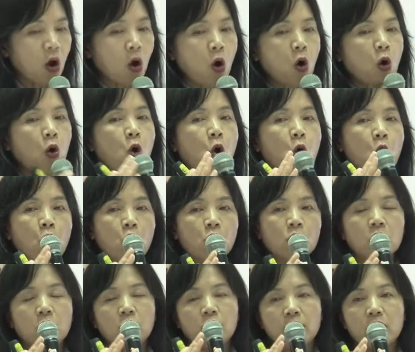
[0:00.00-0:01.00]

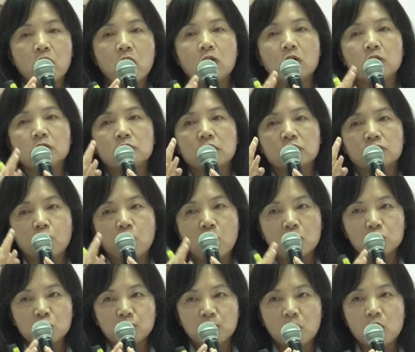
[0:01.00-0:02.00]
Or we call it the
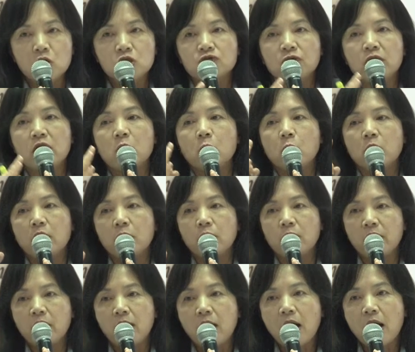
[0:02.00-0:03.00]
protocol is very
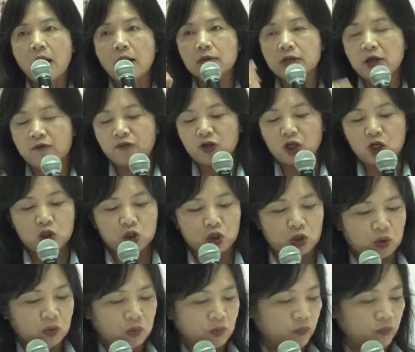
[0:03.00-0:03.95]
high definition.